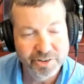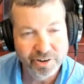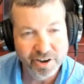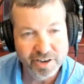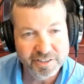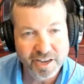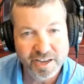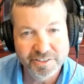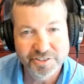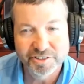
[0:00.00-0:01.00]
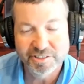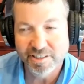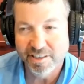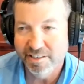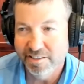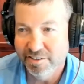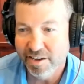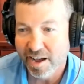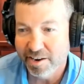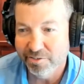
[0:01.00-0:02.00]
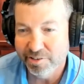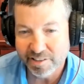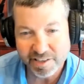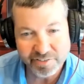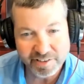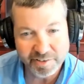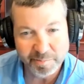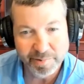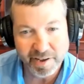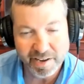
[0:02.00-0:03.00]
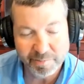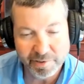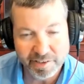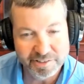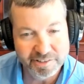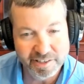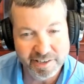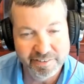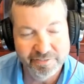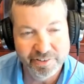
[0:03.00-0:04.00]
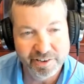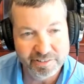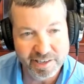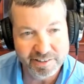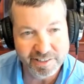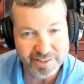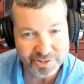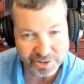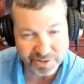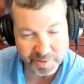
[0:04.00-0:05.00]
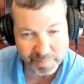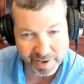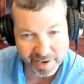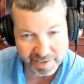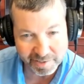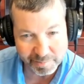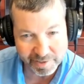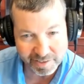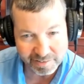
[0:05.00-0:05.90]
They were unconsciously not relieving their pain because they felt like they deserved the pain a bit.